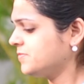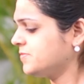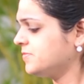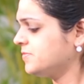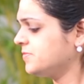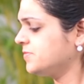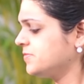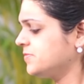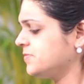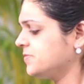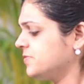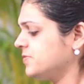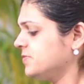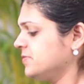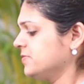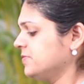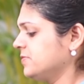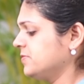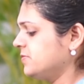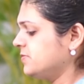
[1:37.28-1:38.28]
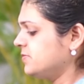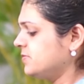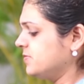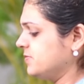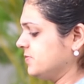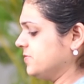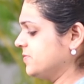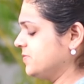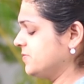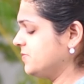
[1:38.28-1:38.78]

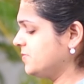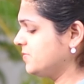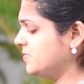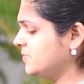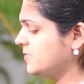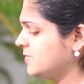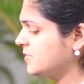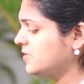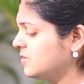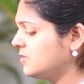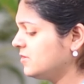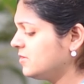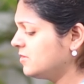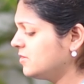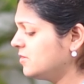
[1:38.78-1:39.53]
[no speech]